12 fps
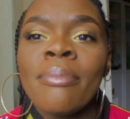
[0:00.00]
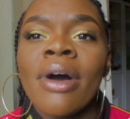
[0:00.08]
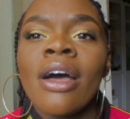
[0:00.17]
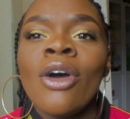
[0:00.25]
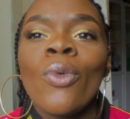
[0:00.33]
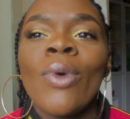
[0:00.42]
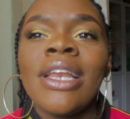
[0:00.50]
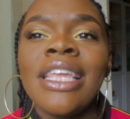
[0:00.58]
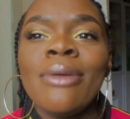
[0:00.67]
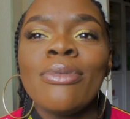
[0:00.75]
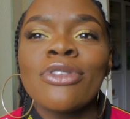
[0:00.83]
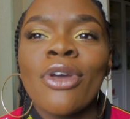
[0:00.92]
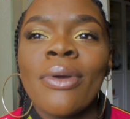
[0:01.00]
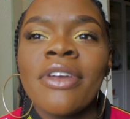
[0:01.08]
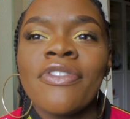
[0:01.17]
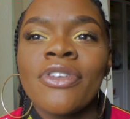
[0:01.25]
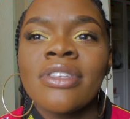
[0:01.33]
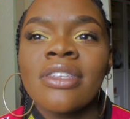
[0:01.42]
But when he was
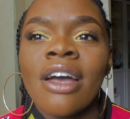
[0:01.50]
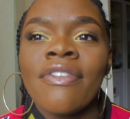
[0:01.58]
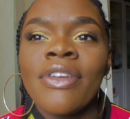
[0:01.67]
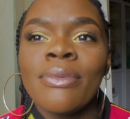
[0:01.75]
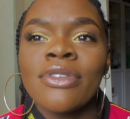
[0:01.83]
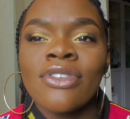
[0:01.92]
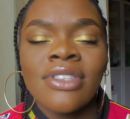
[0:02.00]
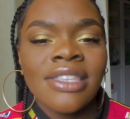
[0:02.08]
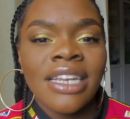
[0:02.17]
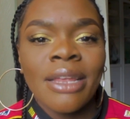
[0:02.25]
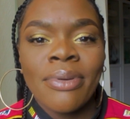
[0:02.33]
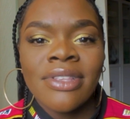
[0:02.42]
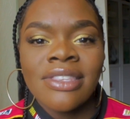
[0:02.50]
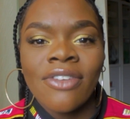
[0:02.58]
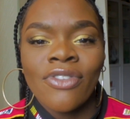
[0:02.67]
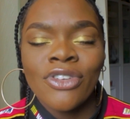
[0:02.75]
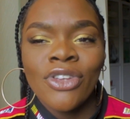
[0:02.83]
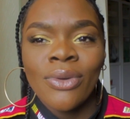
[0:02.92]
going through stuff, he was constantly putting
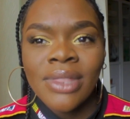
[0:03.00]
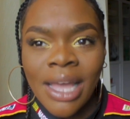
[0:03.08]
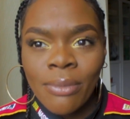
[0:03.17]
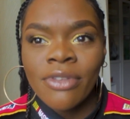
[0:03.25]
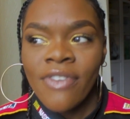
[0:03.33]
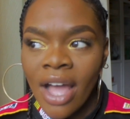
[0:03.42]
stuff on you, and that was